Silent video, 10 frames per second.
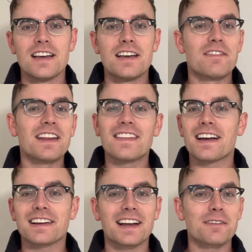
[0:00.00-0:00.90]
If any of
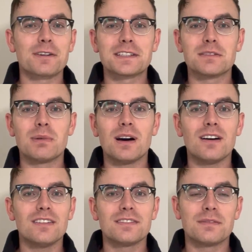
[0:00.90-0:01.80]
that kind of rings a
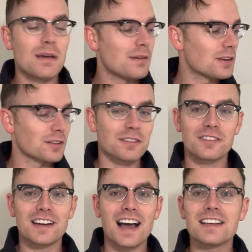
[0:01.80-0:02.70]
bell, maybe you're looking for
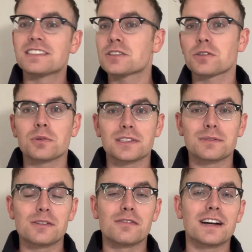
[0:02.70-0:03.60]
an as-is or you want some
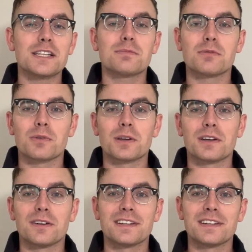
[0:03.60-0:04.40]
advice before you go